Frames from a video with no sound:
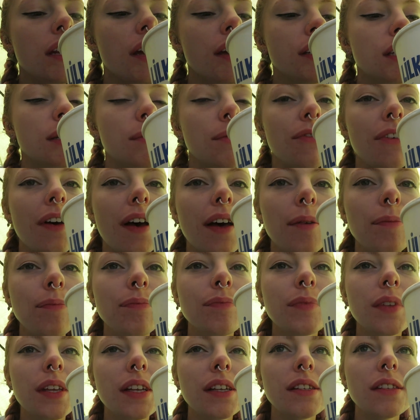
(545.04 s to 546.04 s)
nice to be fair.
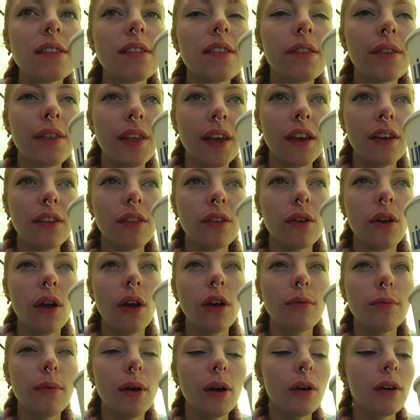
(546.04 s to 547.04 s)
It's thicker than
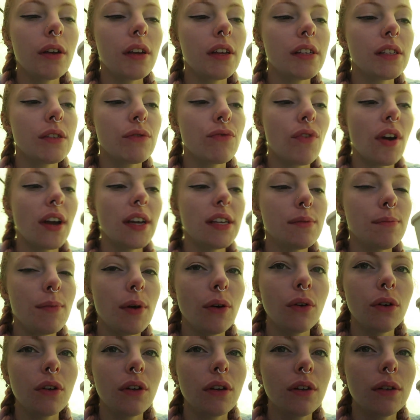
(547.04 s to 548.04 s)
oat milk. It's rice
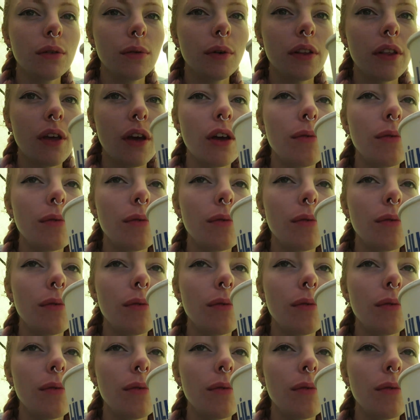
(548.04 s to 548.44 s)
milk with